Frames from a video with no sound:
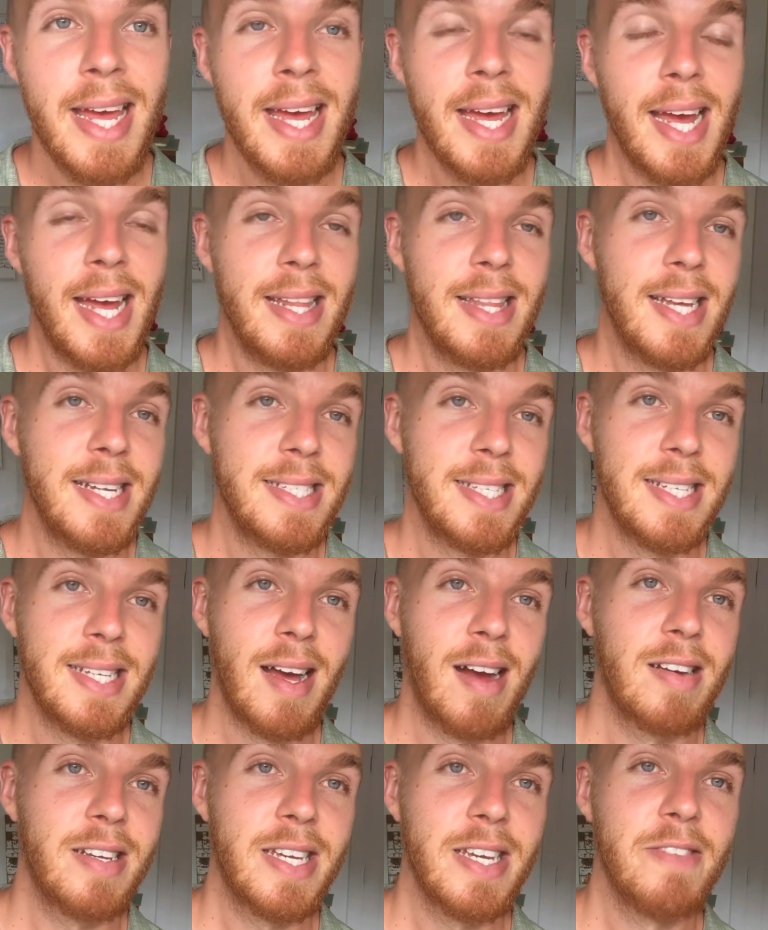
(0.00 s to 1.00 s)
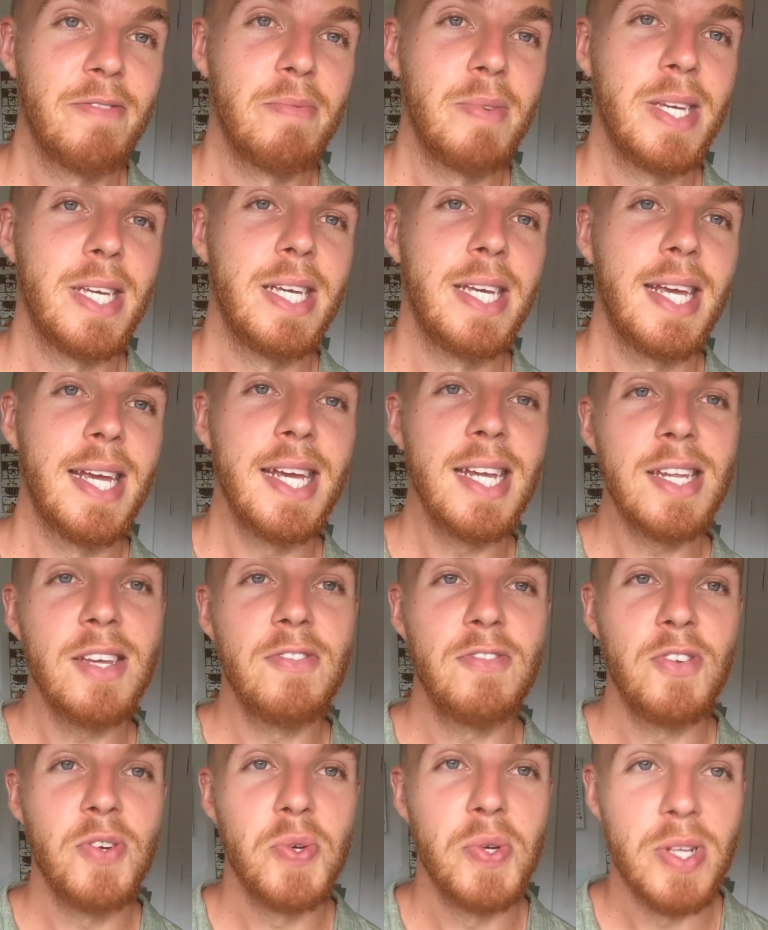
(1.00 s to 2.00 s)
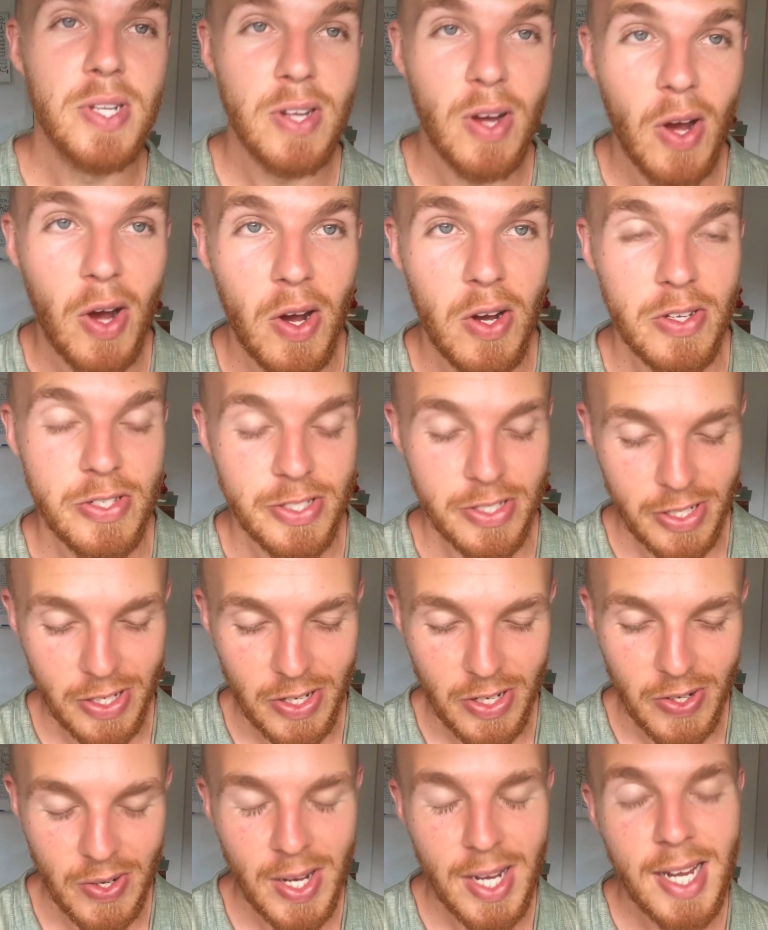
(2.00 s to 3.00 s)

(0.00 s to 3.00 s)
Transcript: and they did not give me any food at all. So